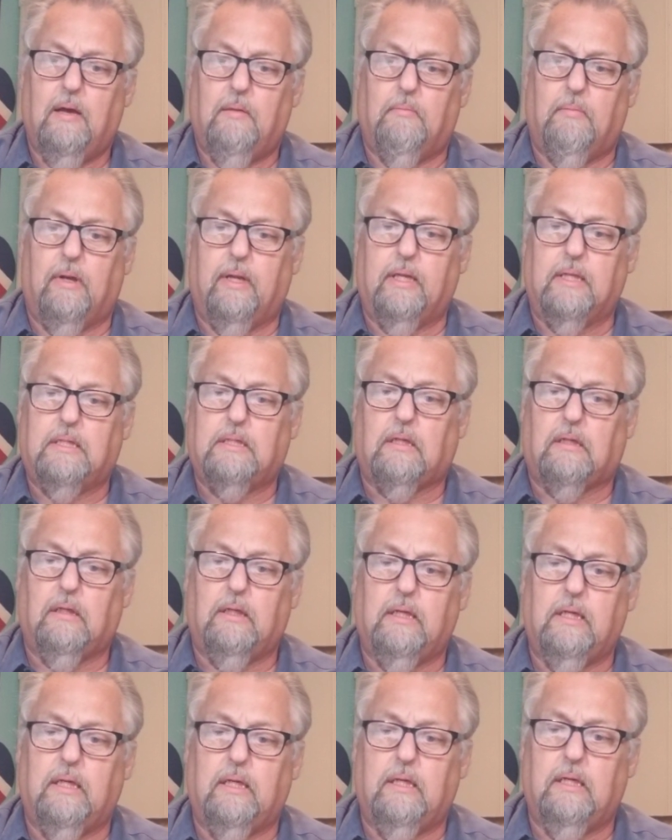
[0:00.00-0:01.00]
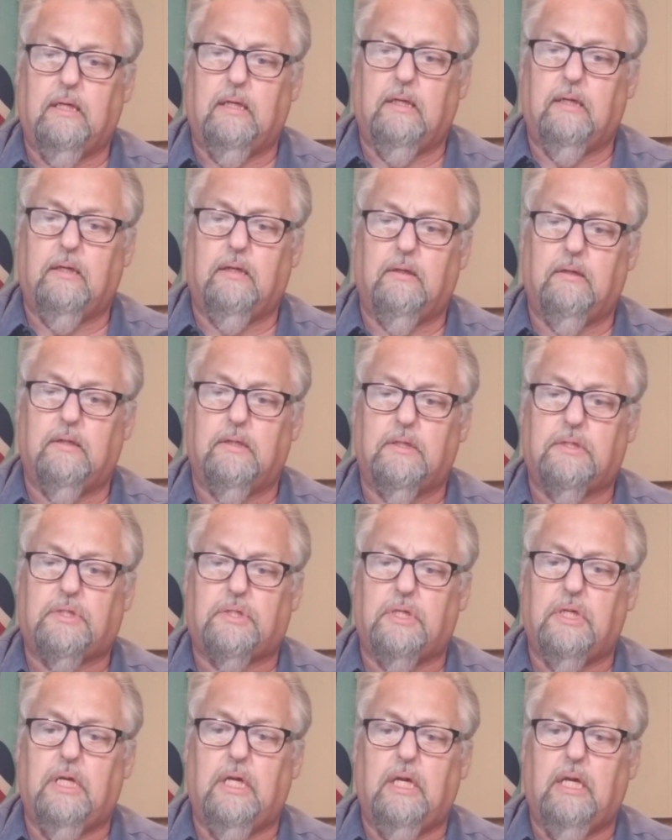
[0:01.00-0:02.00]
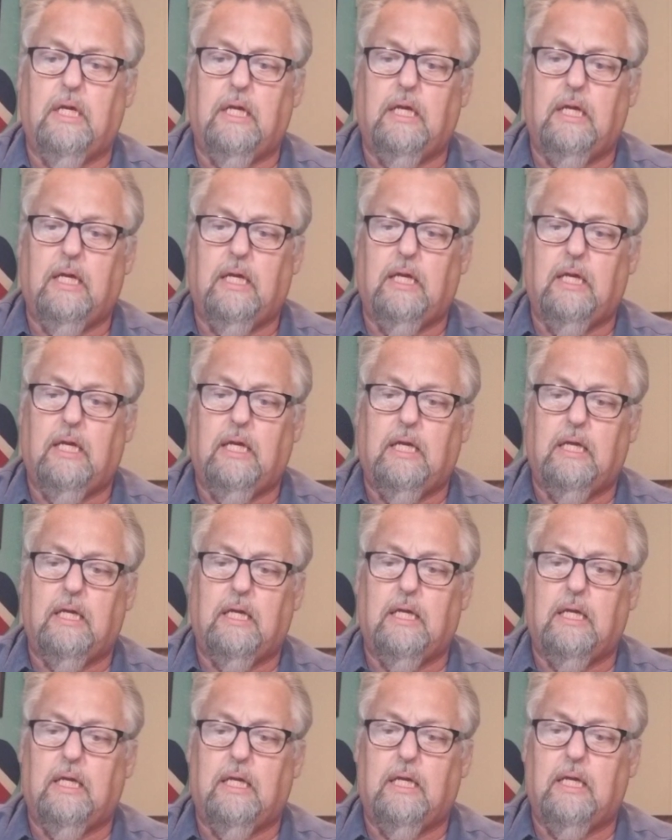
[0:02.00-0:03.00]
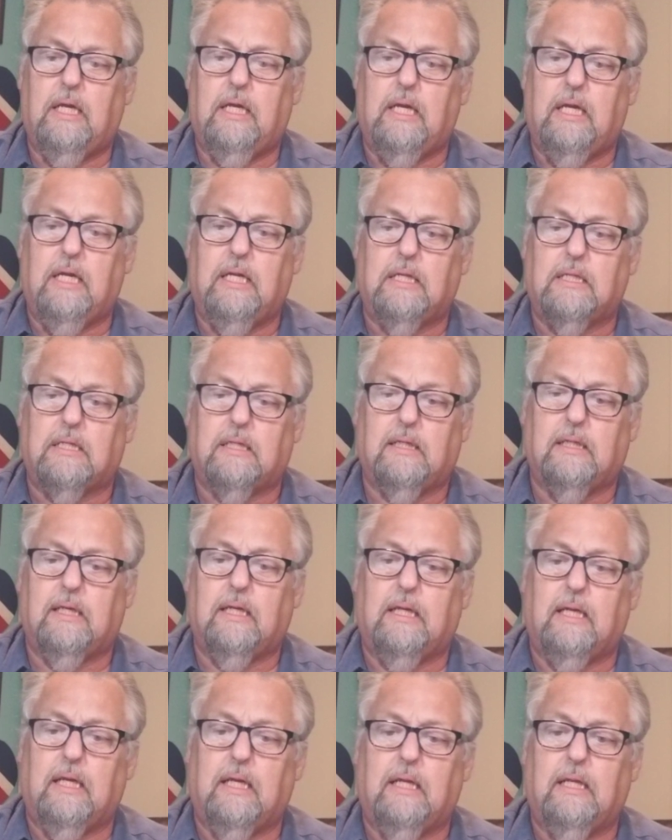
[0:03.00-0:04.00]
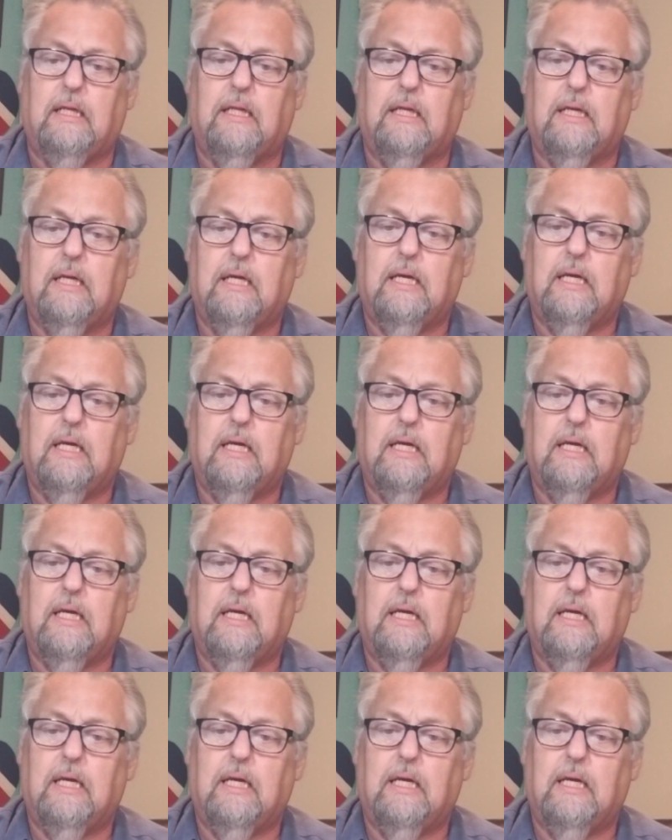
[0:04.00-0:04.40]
But it's clear to see he's laid